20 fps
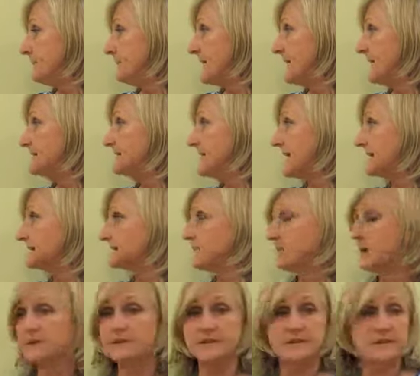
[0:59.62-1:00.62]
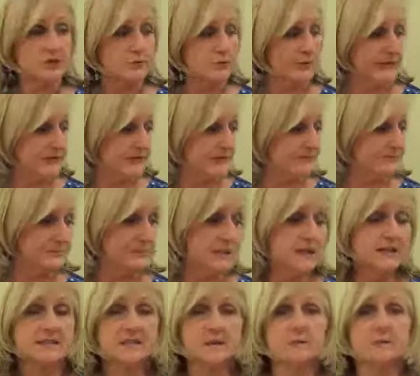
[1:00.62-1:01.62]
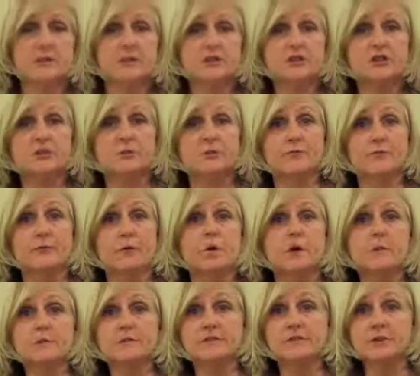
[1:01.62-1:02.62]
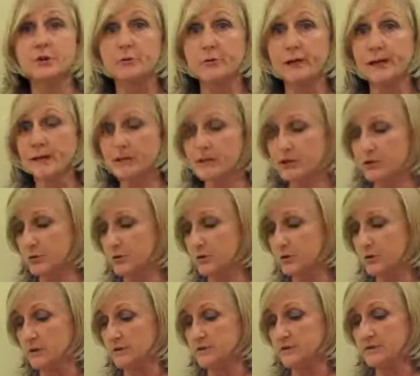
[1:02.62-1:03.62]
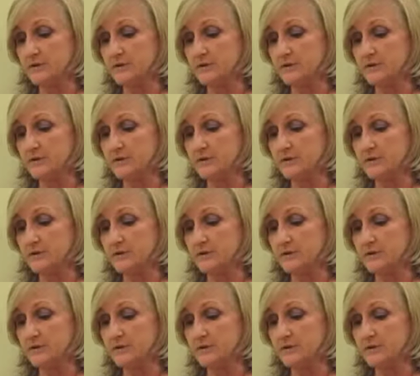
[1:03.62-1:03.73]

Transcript: And that's part of the screening. Some of the formal screening tools